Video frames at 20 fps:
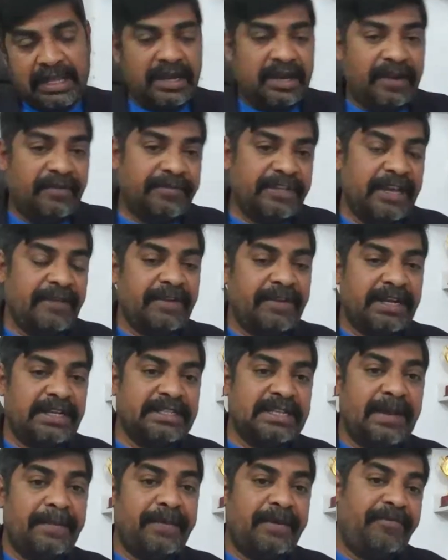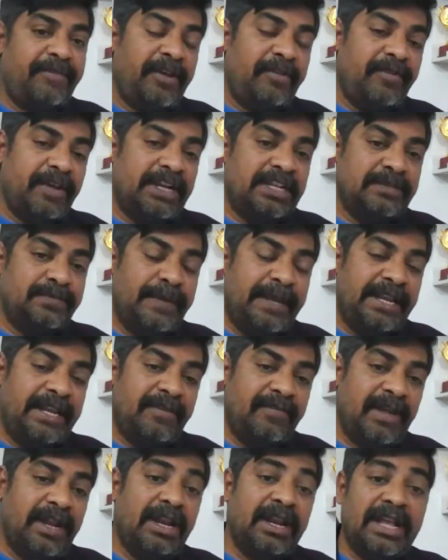Now, say for example, fever is being
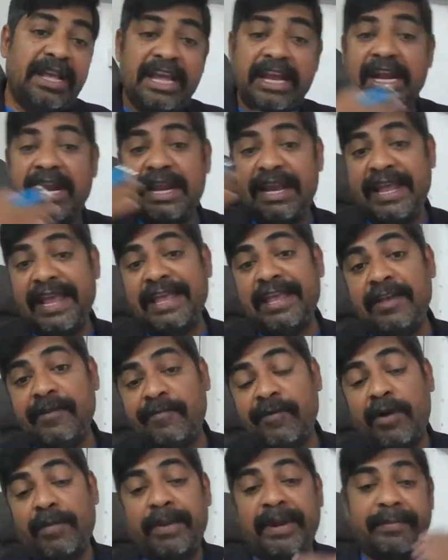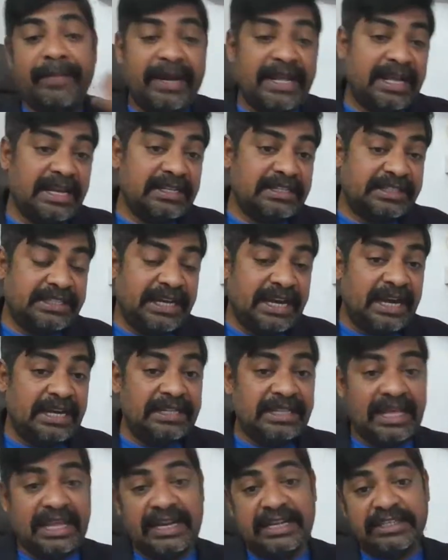given in AE form and medical history,
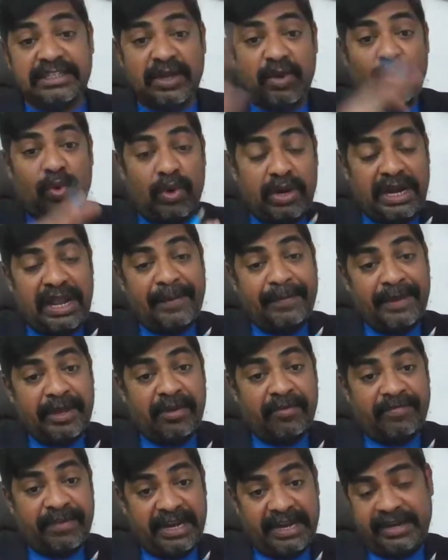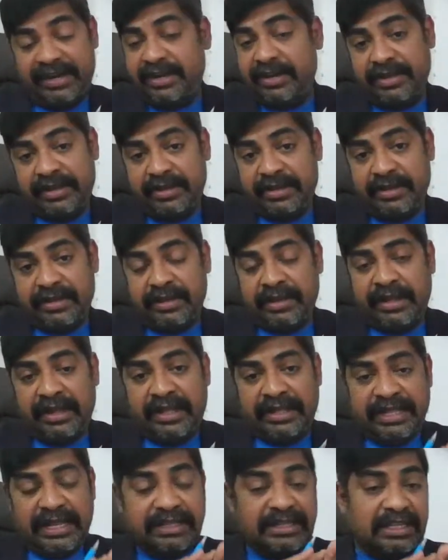and there is a overlapping of date.
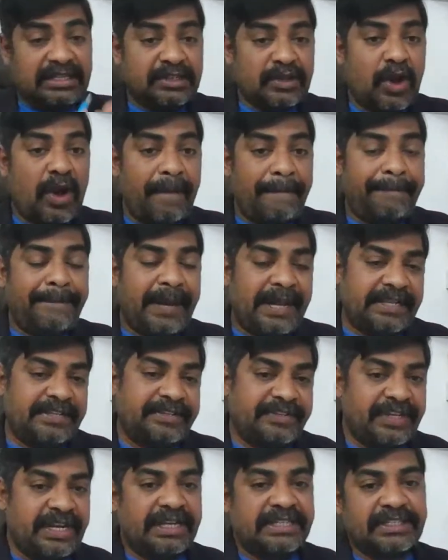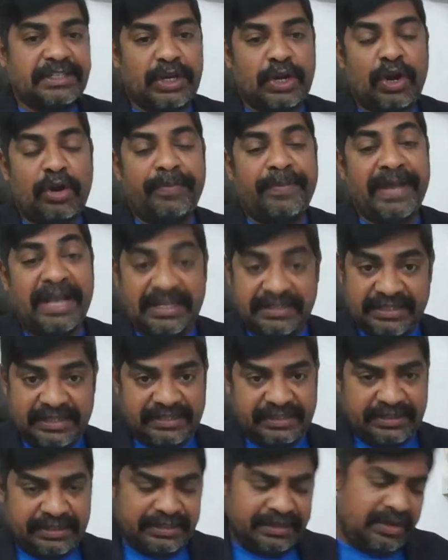That this complex checks cannot be
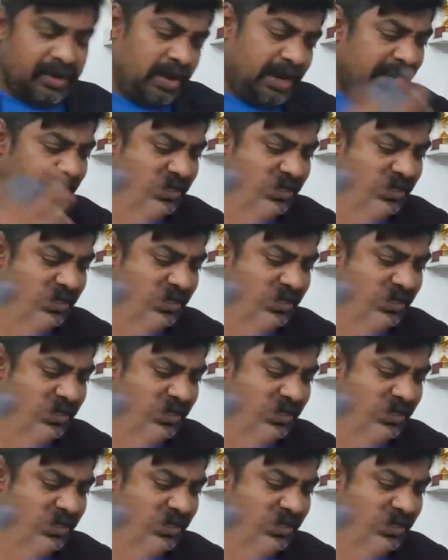assessed. Or